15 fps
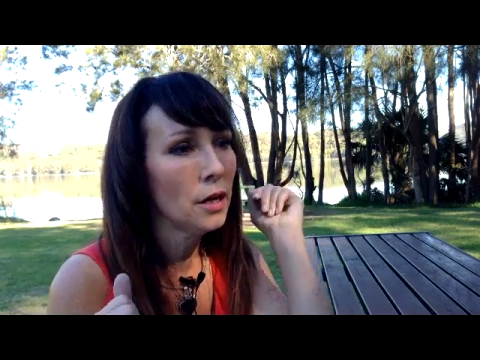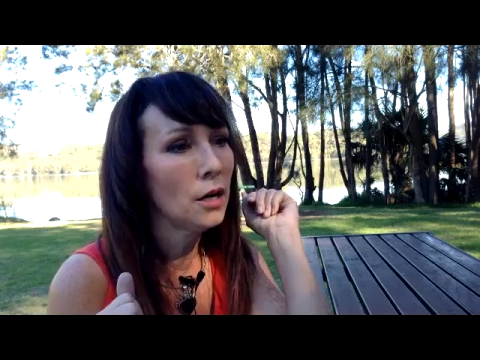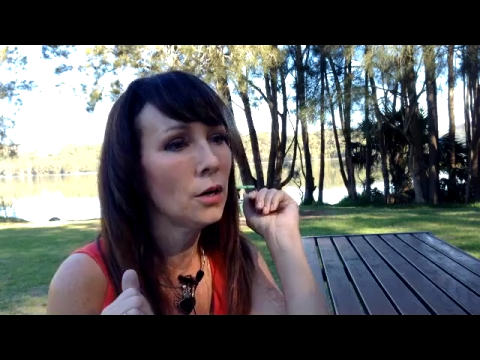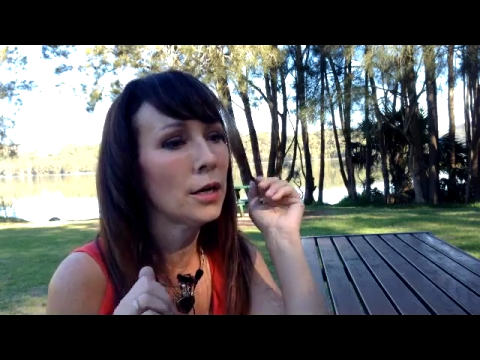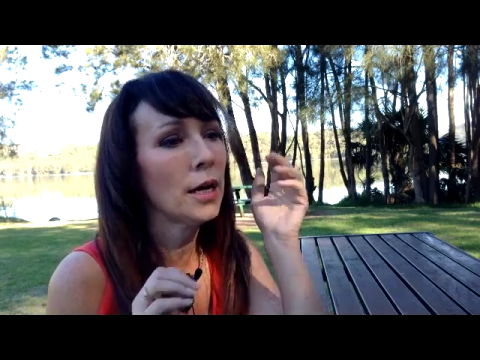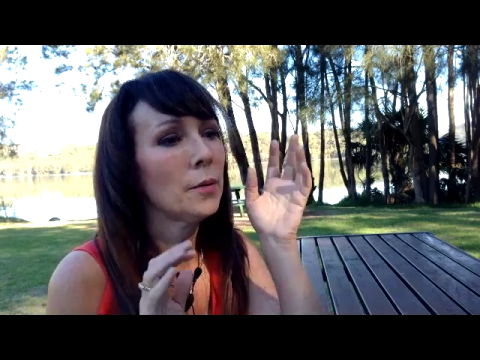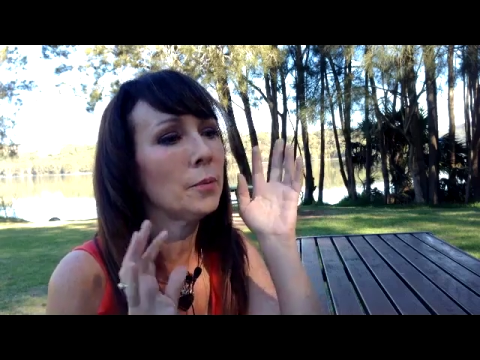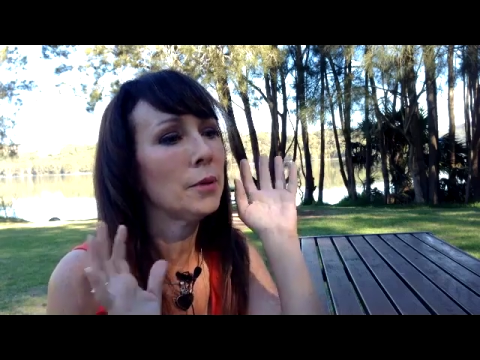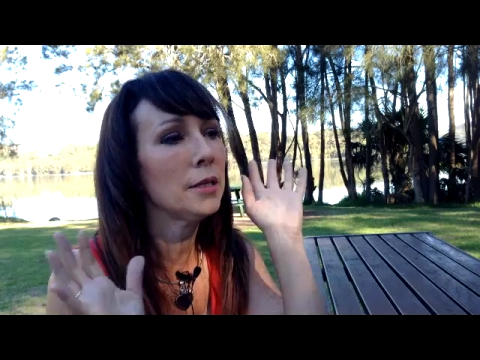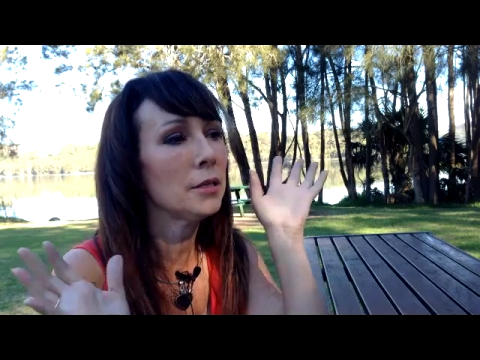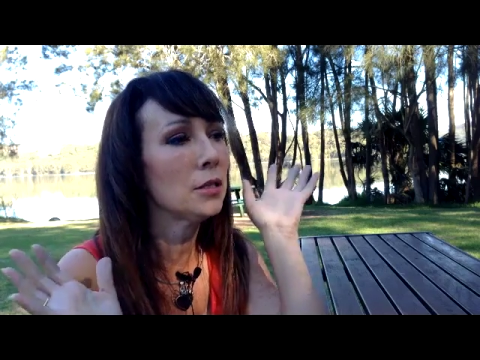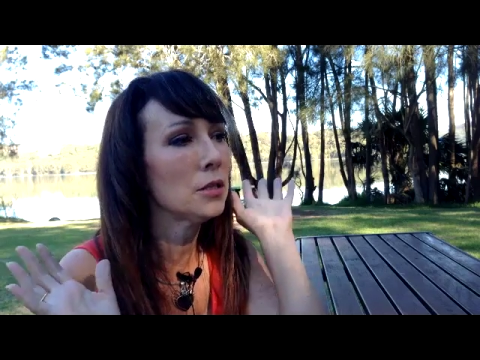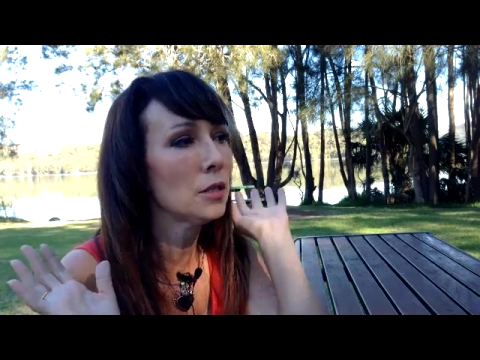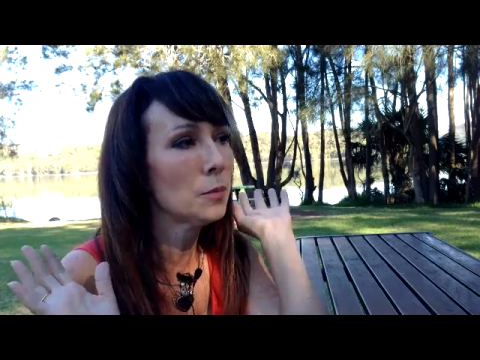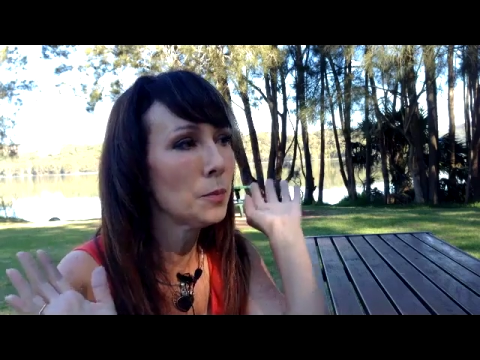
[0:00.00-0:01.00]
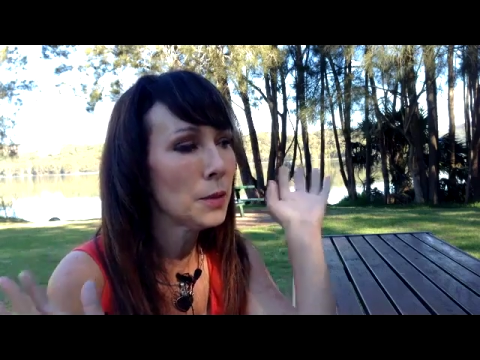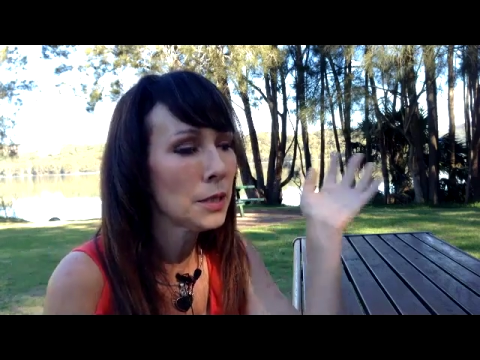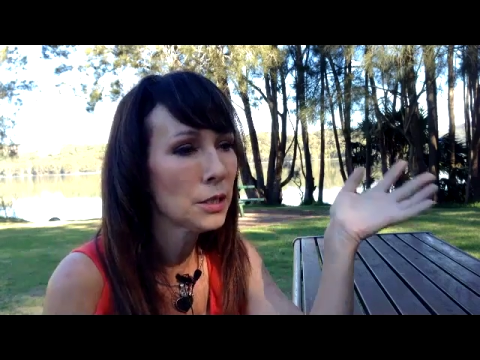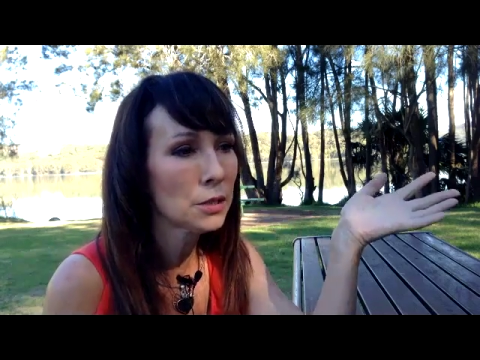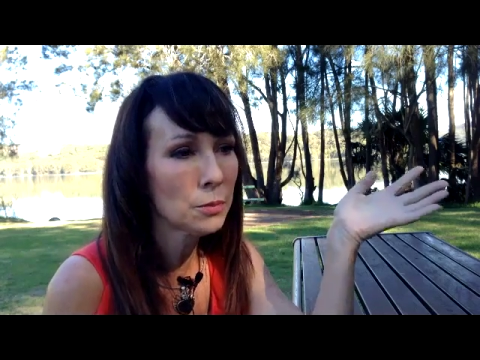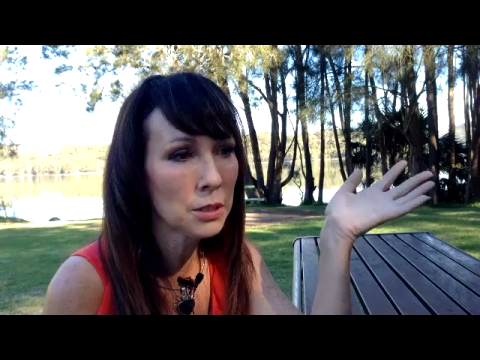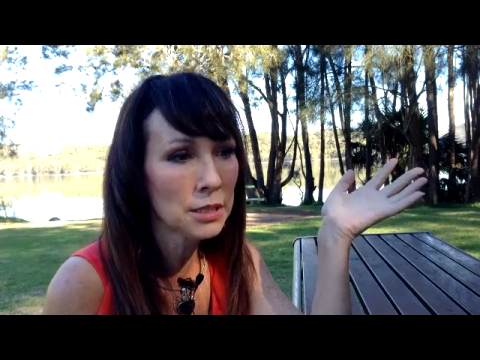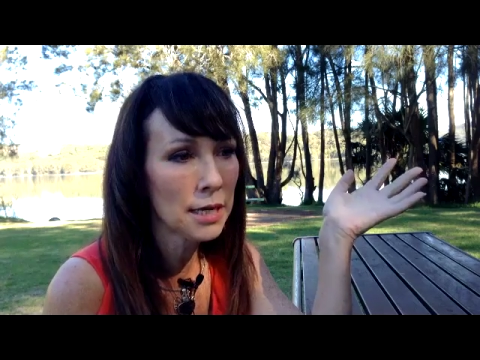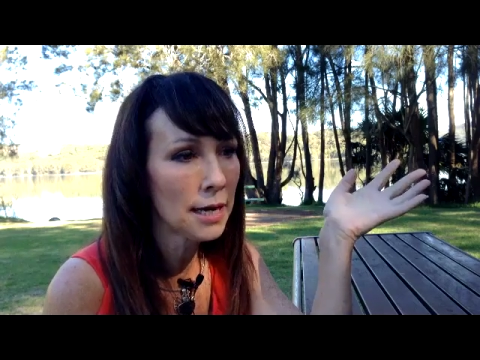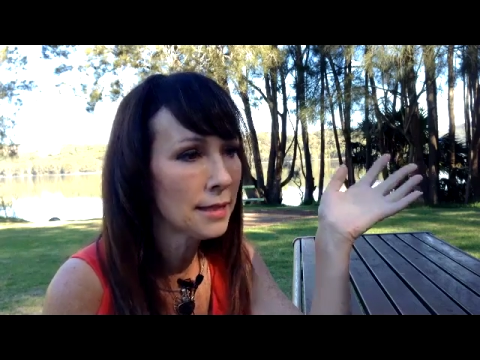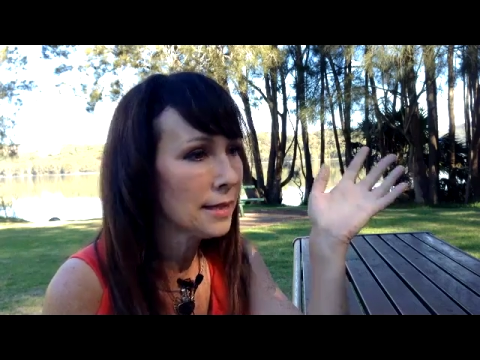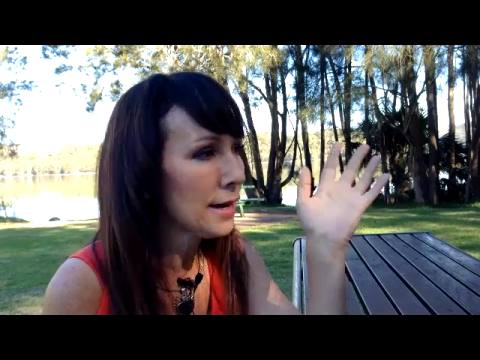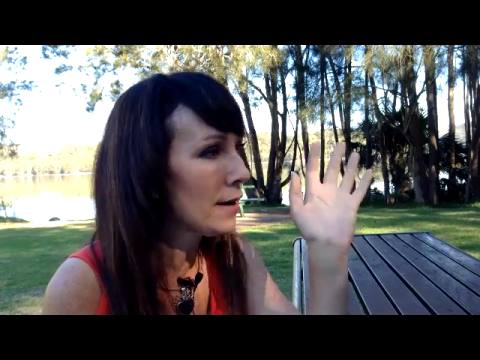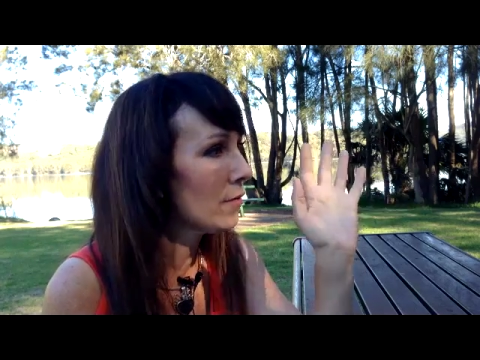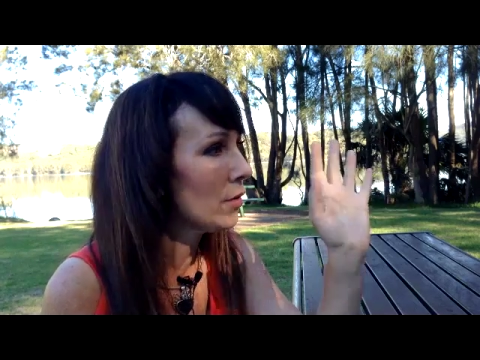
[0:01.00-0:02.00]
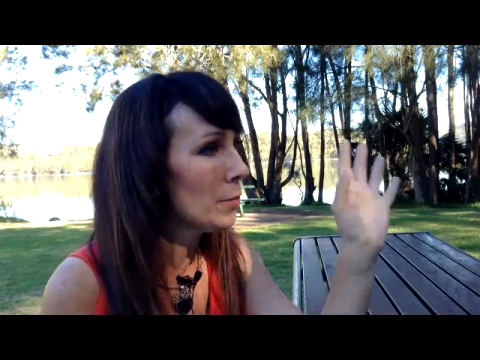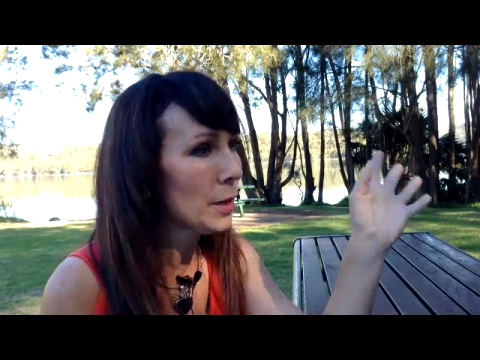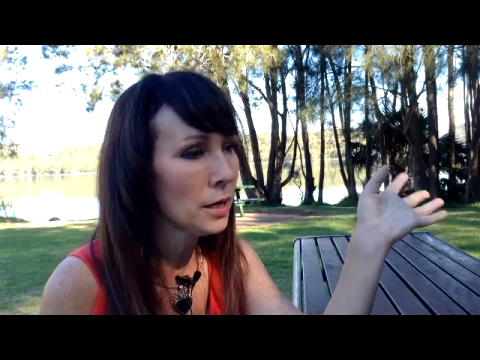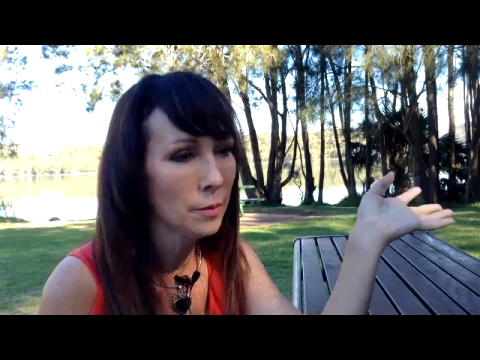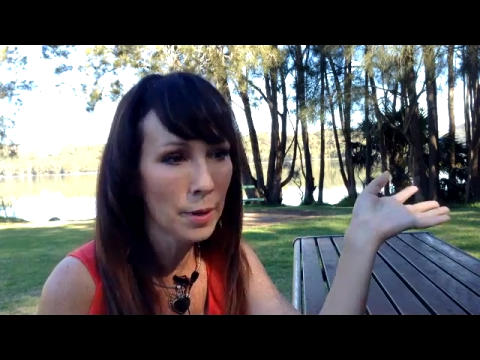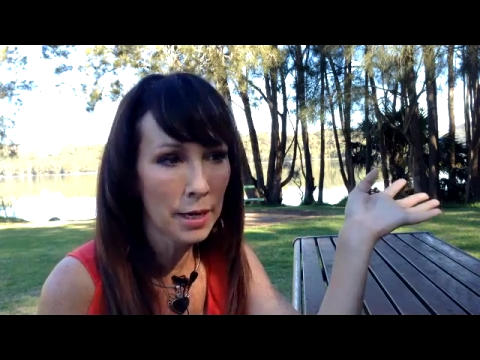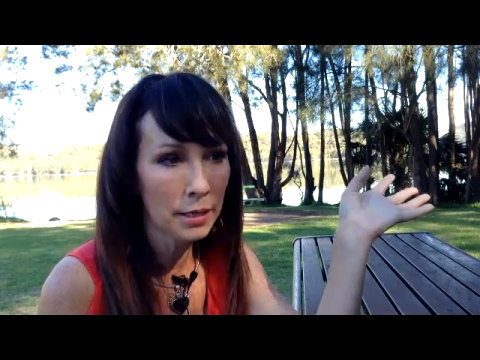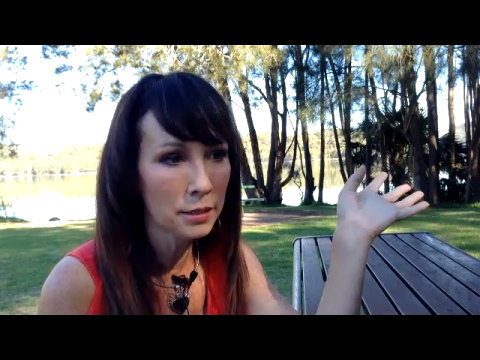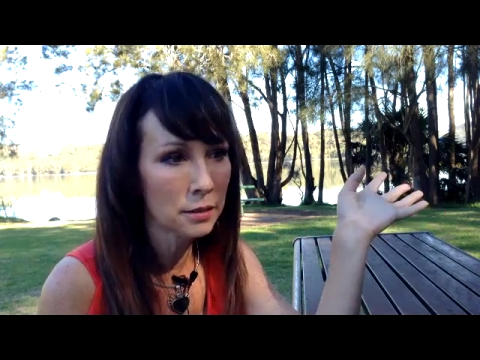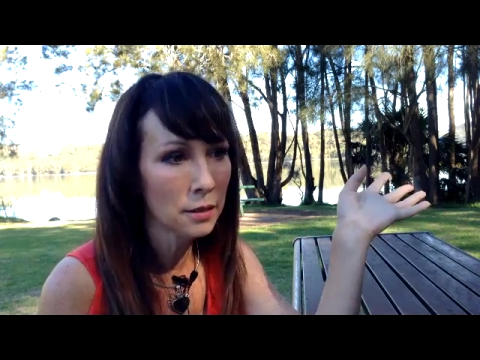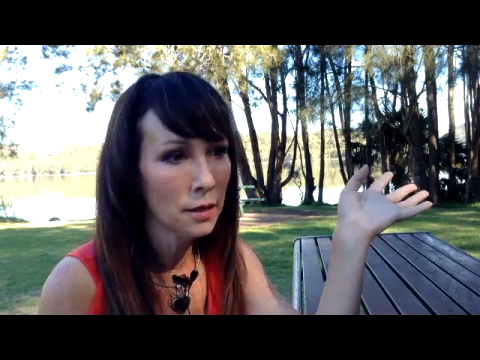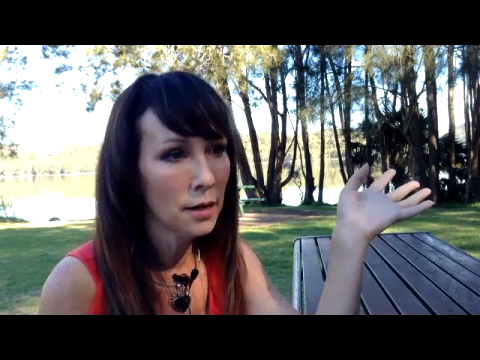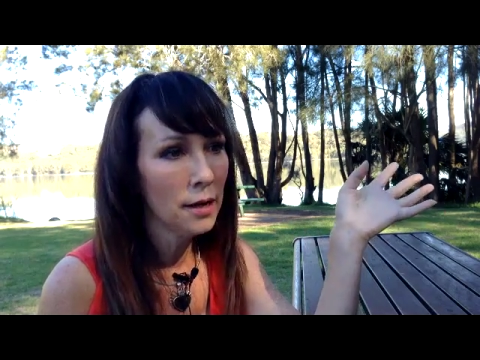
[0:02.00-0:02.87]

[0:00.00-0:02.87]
Okay, this is the biggest mistake that everybody makes.